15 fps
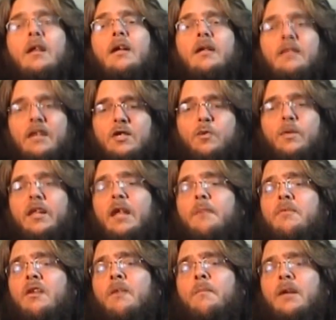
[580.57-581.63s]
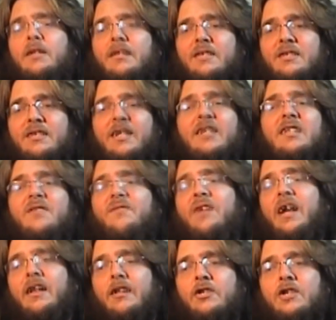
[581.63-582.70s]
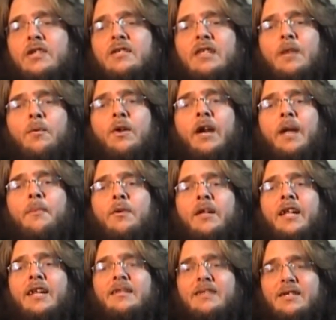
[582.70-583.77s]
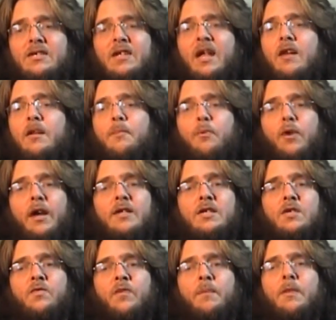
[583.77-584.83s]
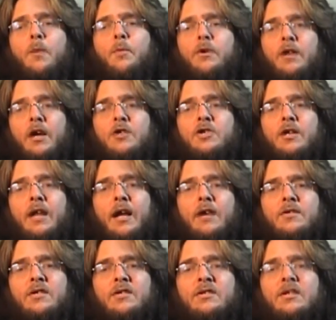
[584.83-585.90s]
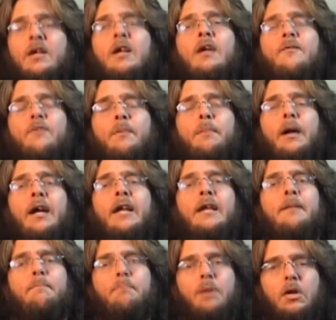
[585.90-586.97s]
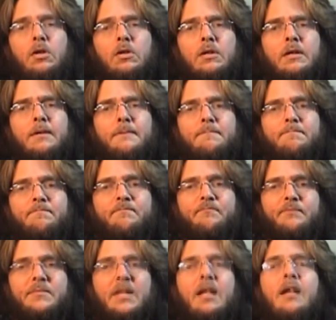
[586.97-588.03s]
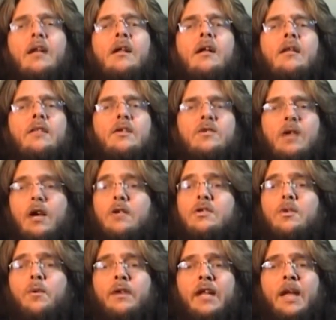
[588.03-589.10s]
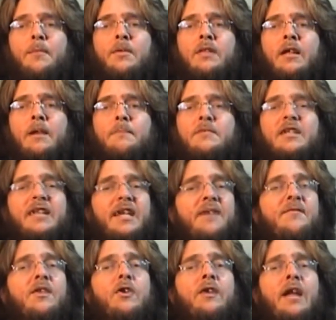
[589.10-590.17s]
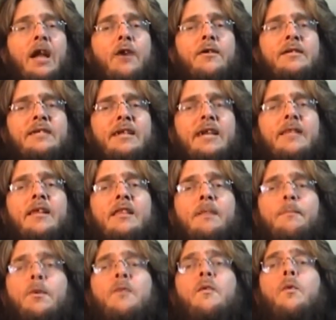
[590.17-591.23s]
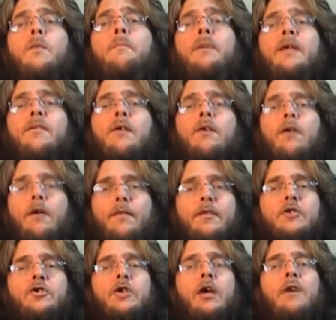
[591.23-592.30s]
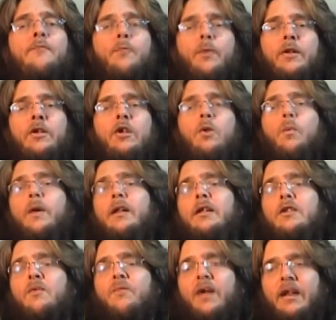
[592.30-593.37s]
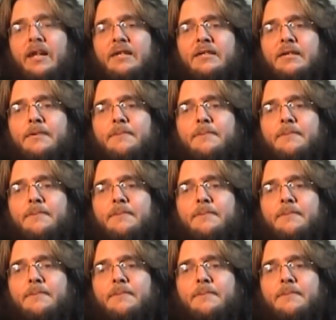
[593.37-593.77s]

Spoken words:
This would give them a distinct advantage, as they were able to get discounted prices from their production houses for buying in bulk. This also enabled them to give their guarantee that the movie would be there on the shelf when you went in to rent it.